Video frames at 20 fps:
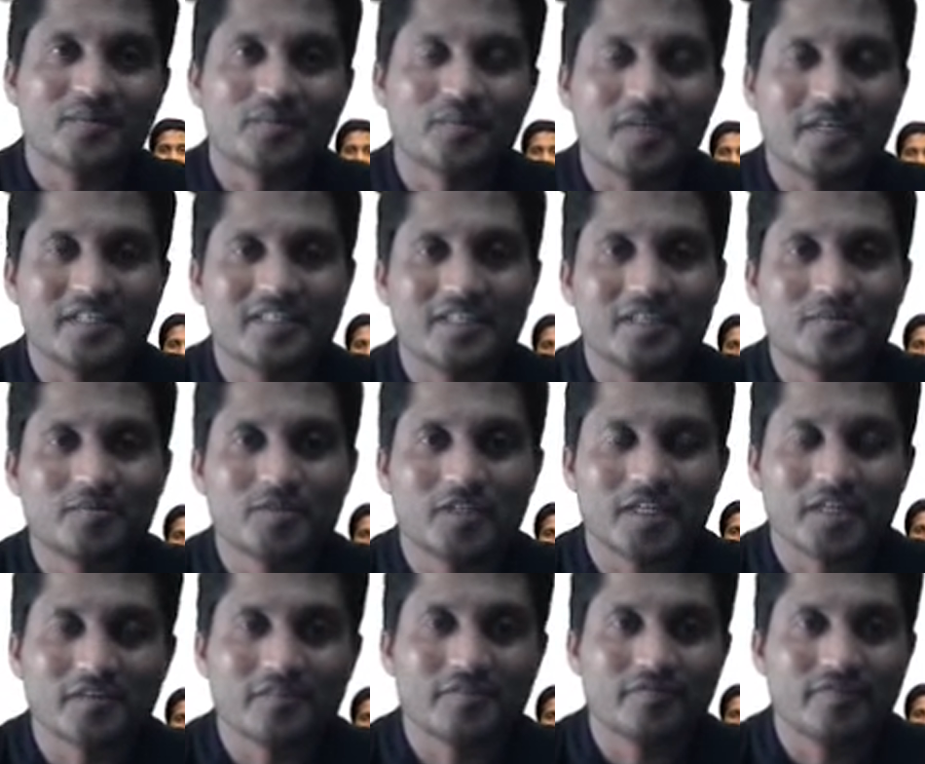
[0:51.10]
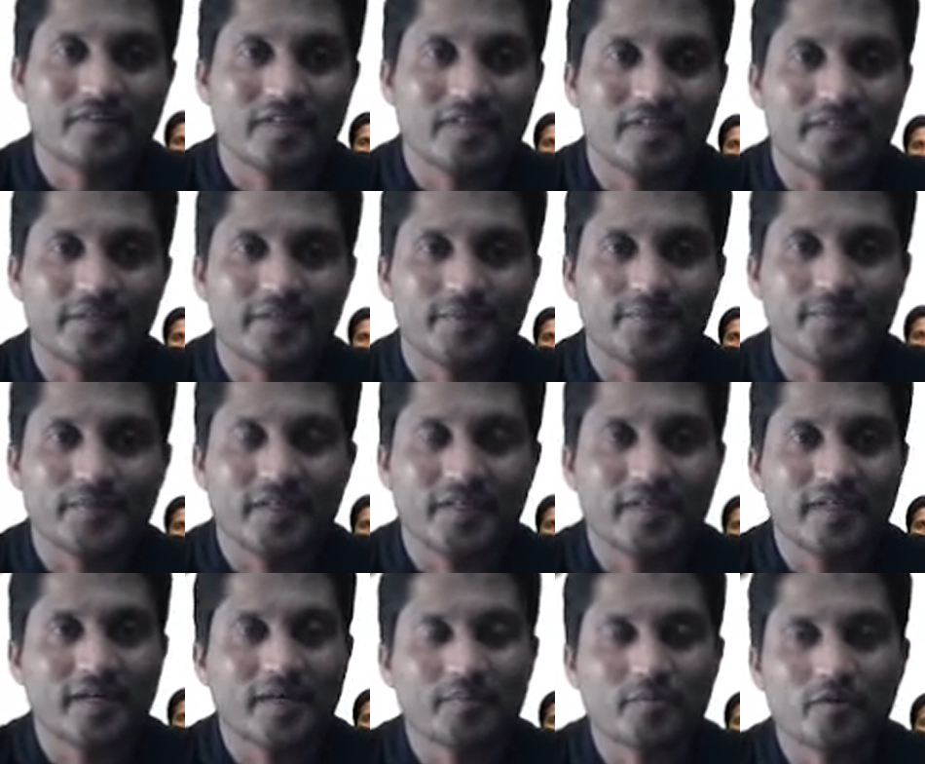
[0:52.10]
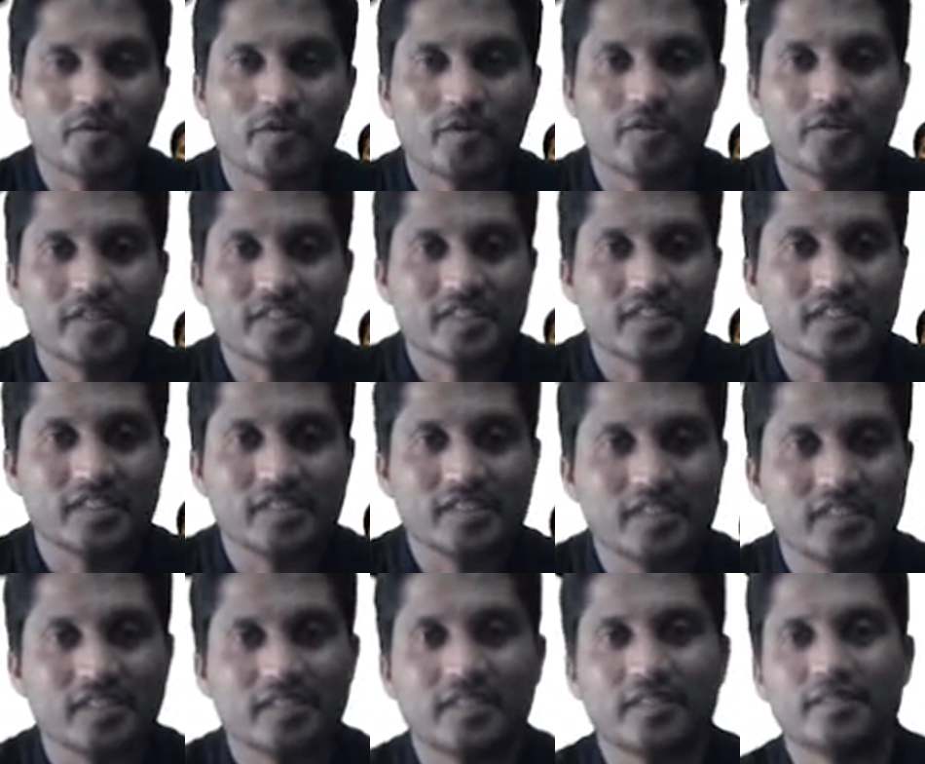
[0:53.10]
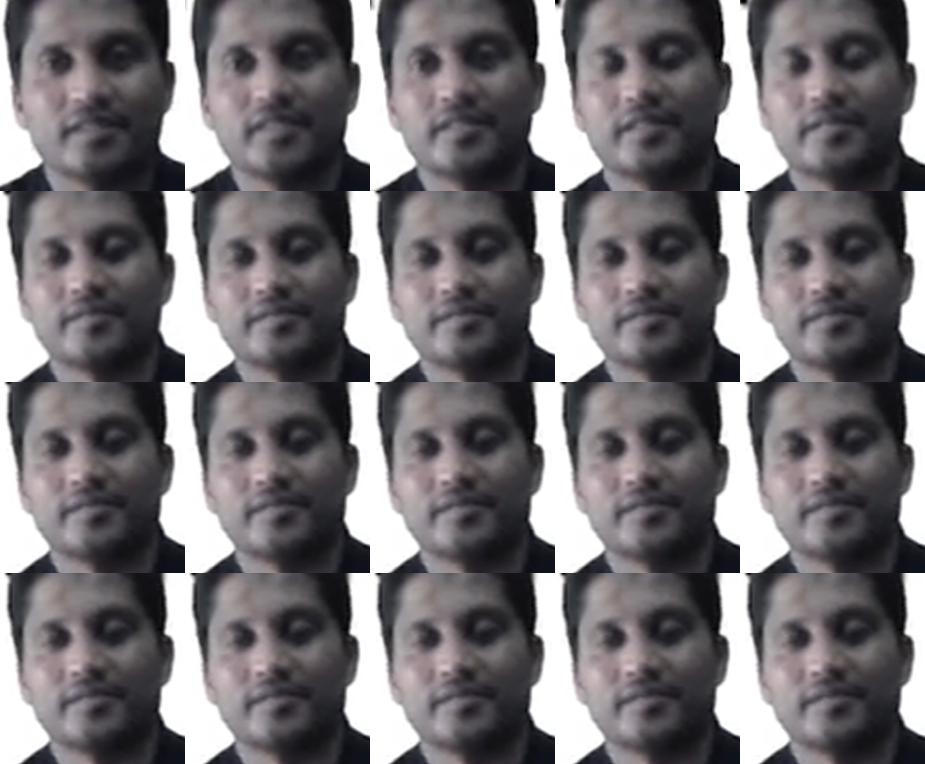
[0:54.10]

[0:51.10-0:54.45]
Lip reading: Myself Sharif. Going to discuss today